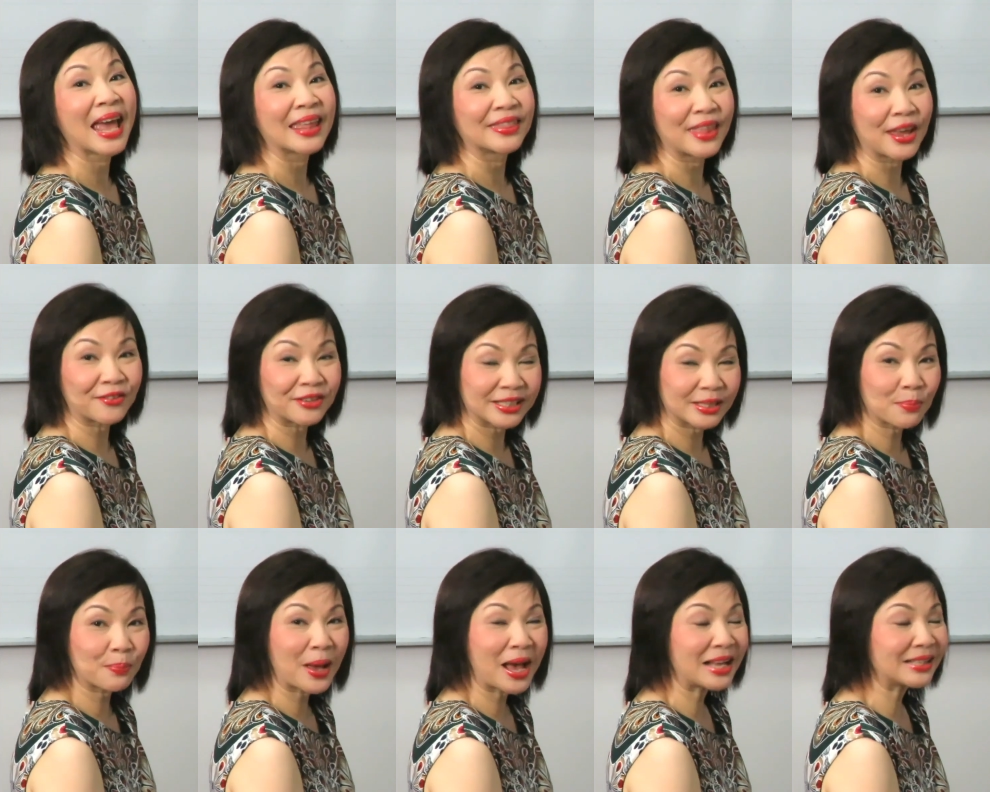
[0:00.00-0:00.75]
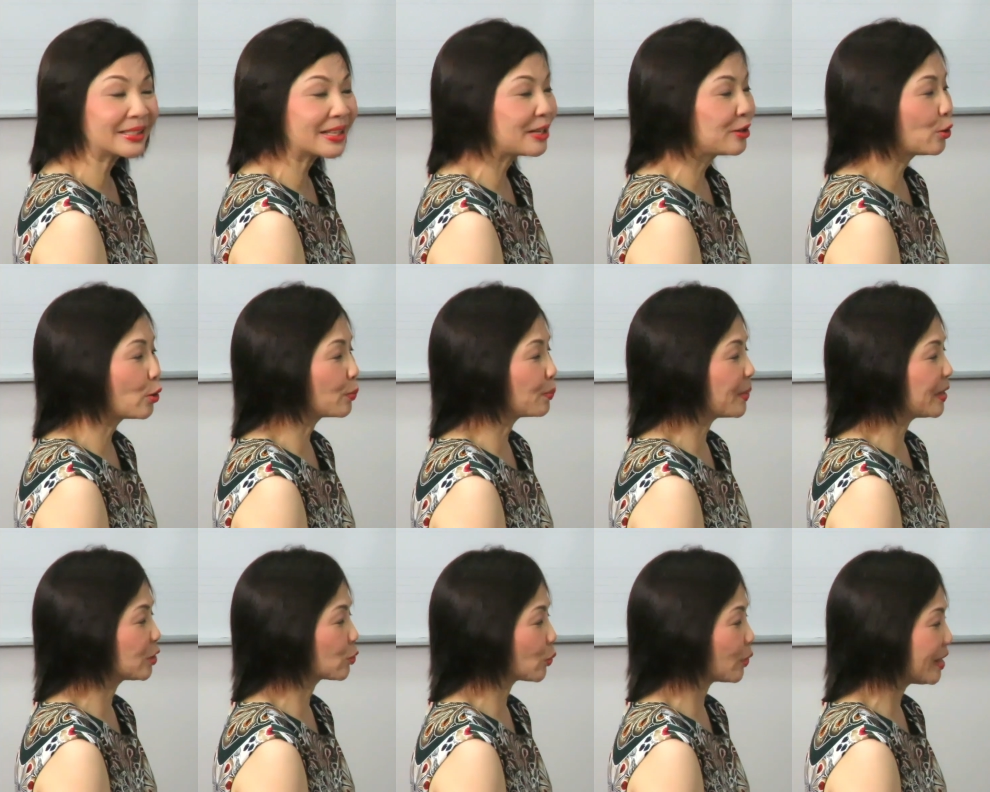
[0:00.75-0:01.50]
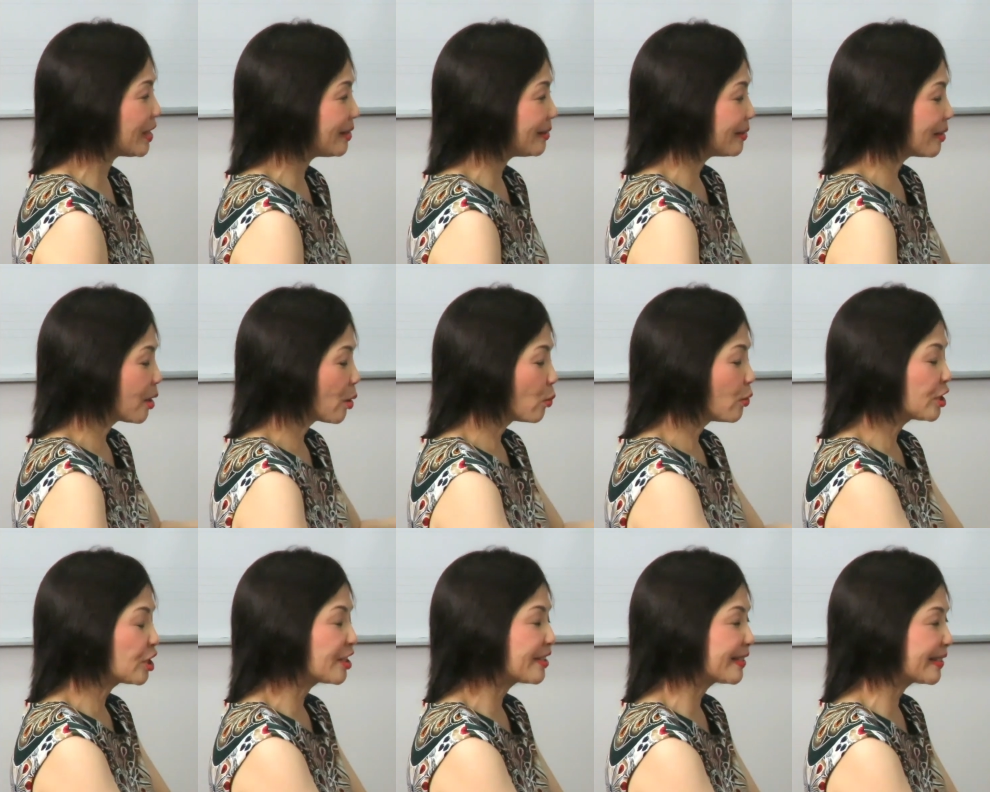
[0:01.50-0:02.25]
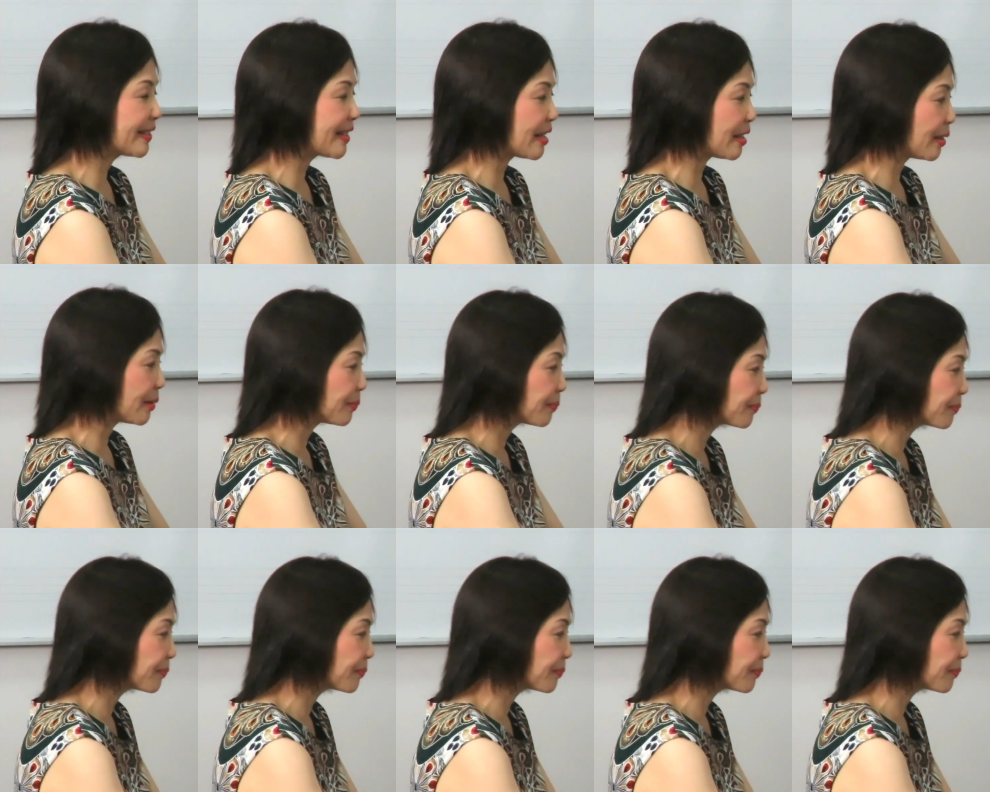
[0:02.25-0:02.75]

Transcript: There is a passing note between, which is C.